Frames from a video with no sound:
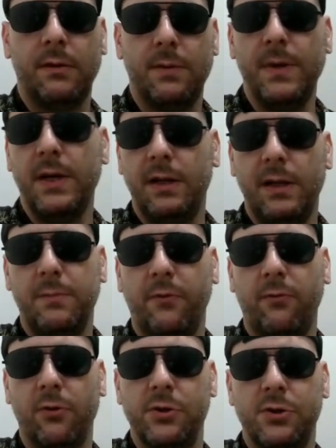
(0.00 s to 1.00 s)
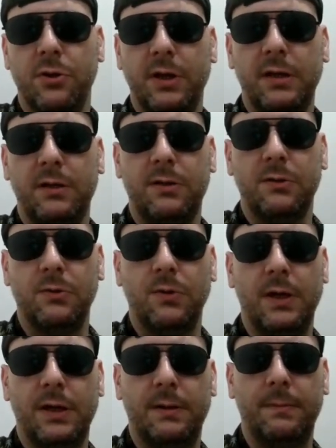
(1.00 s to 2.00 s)
immediately before shooting,
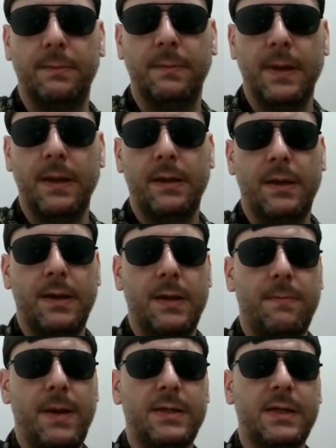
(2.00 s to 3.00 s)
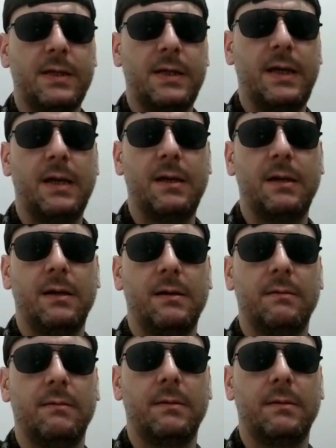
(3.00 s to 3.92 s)
to basically a